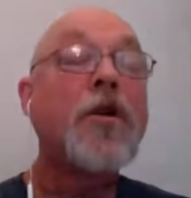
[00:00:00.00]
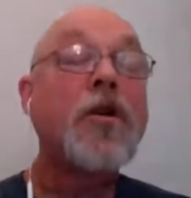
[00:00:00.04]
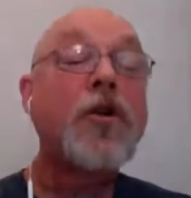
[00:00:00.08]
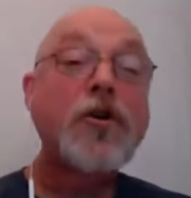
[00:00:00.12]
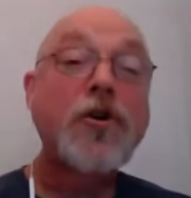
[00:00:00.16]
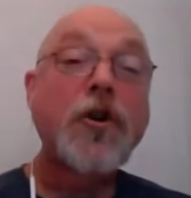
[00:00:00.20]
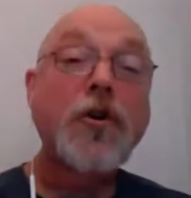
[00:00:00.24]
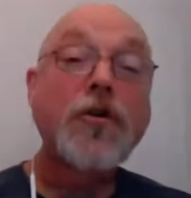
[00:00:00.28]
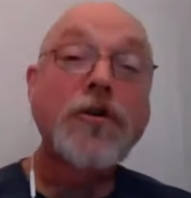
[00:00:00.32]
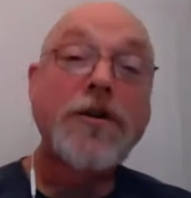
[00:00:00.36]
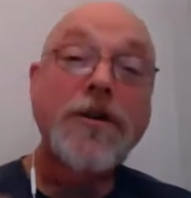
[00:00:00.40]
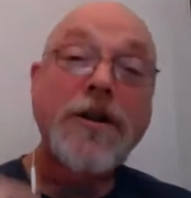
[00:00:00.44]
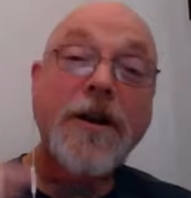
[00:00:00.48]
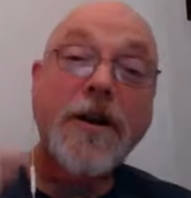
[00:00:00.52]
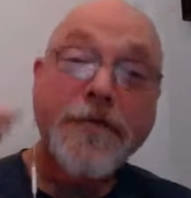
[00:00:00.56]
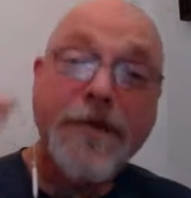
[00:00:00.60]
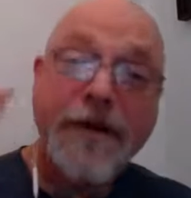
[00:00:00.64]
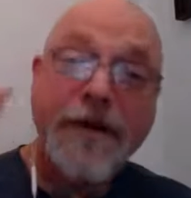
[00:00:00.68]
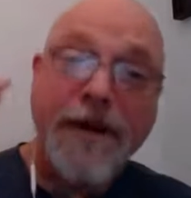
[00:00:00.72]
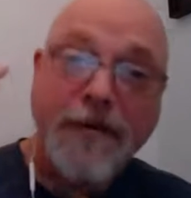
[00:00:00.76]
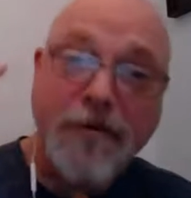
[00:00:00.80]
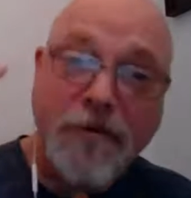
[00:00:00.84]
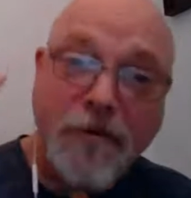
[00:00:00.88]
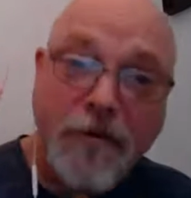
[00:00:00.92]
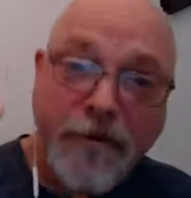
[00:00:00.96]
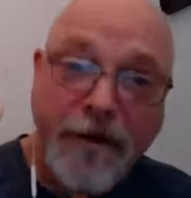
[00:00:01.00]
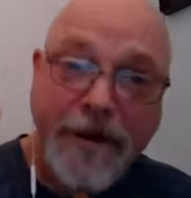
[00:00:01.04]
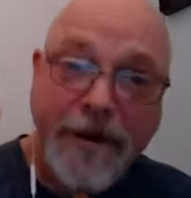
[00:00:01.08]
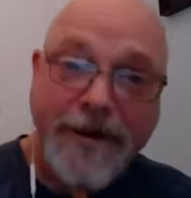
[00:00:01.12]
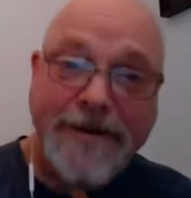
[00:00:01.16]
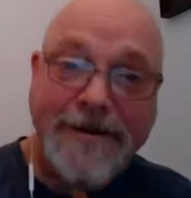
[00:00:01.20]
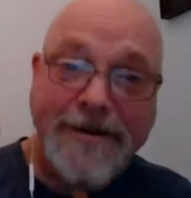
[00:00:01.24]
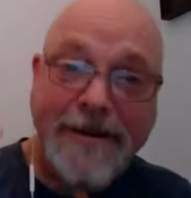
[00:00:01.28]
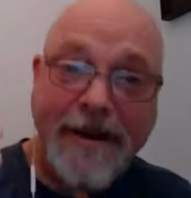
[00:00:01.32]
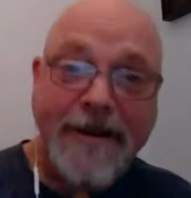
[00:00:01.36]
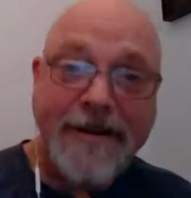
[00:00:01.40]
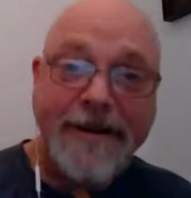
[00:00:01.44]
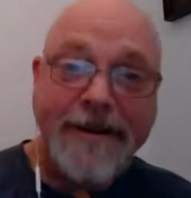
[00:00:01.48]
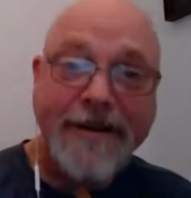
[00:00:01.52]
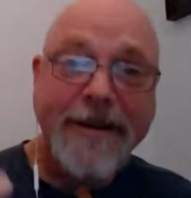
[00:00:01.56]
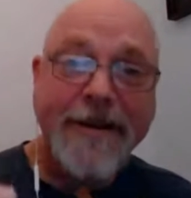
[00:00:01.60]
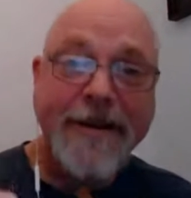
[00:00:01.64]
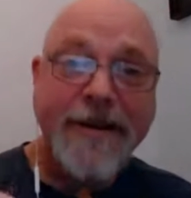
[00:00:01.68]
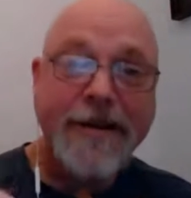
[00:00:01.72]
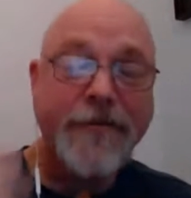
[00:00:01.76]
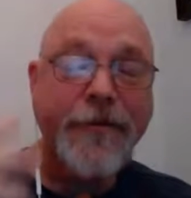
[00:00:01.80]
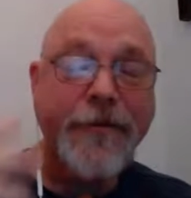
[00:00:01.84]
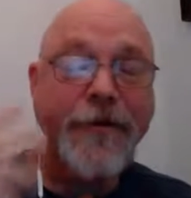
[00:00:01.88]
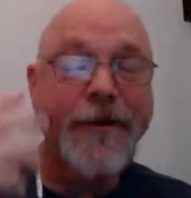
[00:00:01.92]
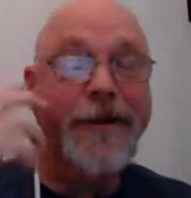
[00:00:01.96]
So sometimes when we say
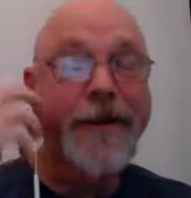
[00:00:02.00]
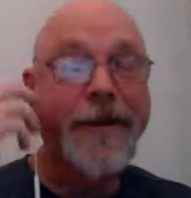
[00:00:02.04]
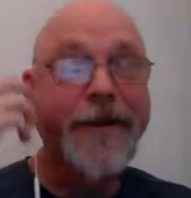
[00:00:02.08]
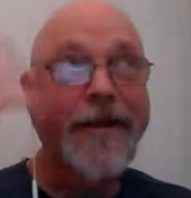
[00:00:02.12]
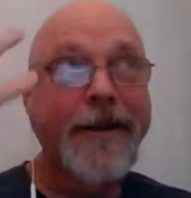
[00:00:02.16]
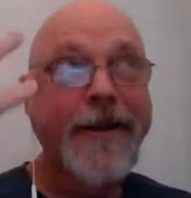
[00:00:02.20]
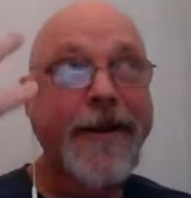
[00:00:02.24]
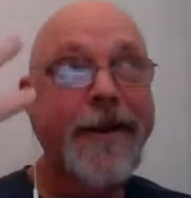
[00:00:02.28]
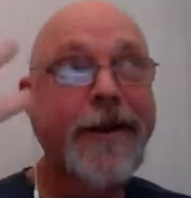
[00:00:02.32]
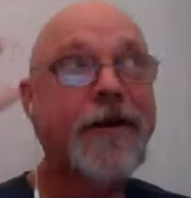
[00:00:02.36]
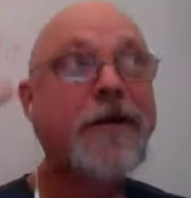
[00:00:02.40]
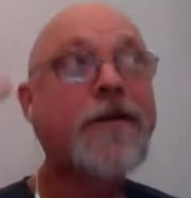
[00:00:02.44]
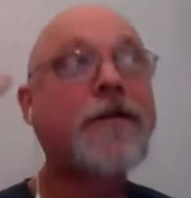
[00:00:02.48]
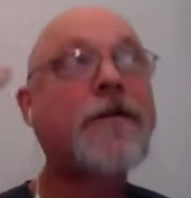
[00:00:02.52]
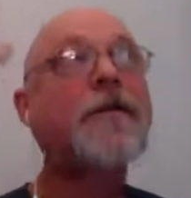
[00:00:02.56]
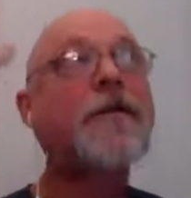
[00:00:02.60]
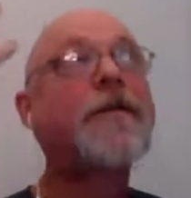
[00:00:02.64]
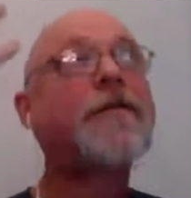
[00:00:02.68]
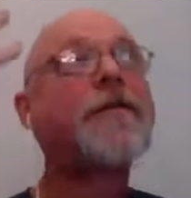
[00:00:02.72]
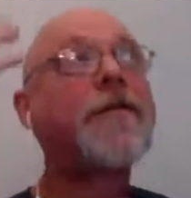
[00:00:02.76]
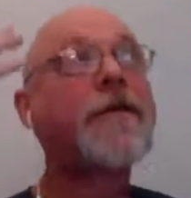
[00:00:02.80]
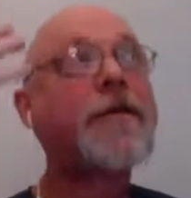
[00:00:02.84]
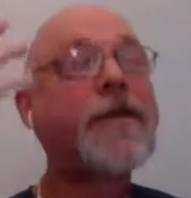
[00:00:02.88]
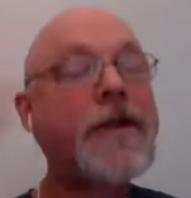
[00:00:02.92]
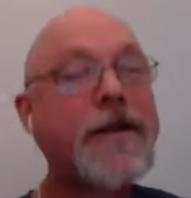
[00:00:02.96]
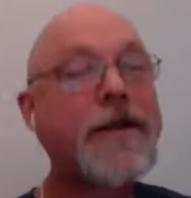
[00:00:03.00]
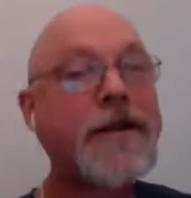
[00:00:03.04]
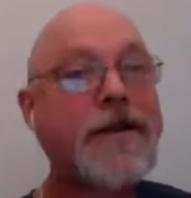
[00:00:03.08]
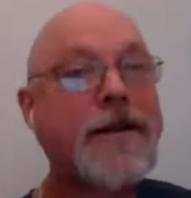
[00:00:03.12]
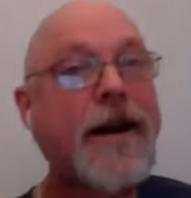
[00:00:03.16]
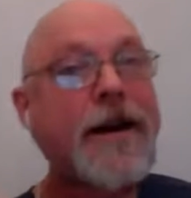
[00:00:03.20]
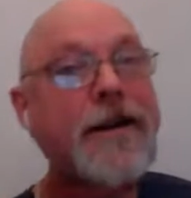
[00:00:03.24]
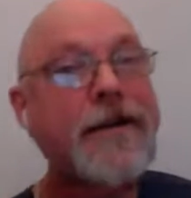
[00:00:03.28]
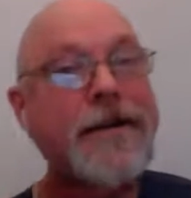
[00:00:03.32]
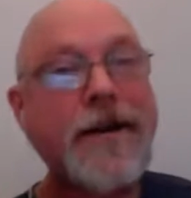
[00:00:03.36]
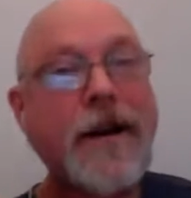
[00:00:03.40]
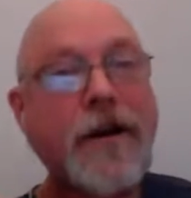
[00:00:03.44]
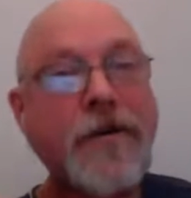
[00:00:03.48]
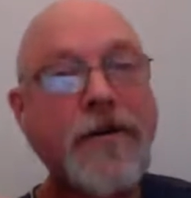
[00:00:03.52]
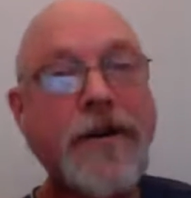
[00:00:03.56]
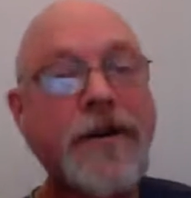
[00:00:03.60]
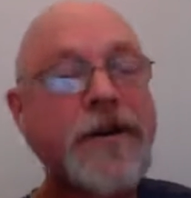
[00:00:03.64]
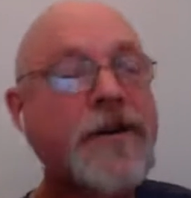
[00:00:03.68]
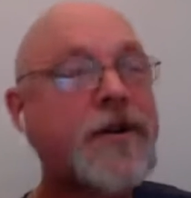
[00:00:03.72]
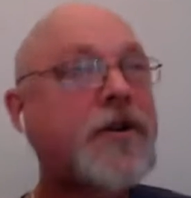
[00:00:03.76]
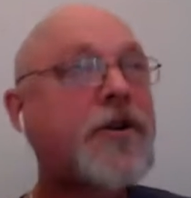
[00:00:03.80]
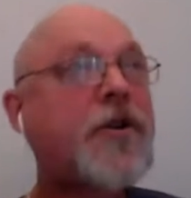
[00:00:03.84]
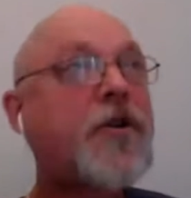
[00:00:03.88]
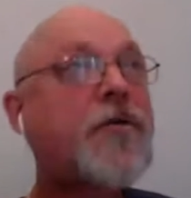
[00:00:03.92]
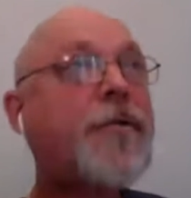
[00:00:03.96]
things, we think, oh, geez, that sounded
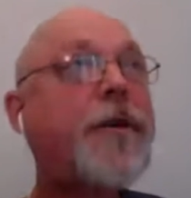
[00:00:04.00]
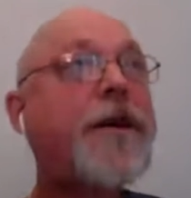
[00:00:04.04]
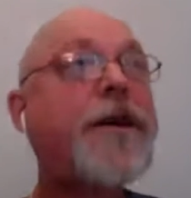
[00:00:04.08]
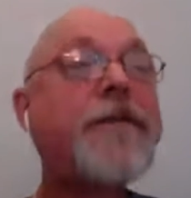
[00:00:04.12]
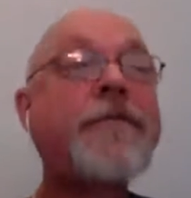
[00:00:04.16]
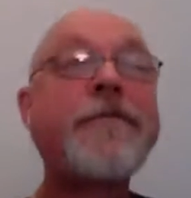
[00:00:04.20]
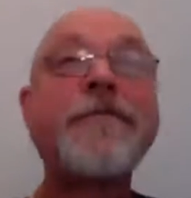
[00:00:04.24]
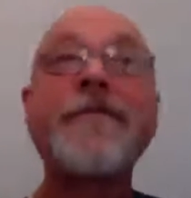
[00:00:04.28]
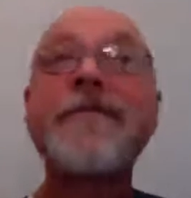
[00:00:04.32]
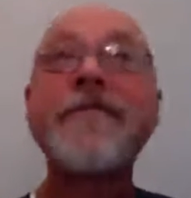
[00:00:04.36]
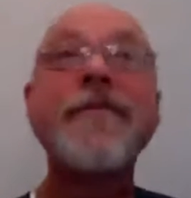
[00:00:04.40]
stupid.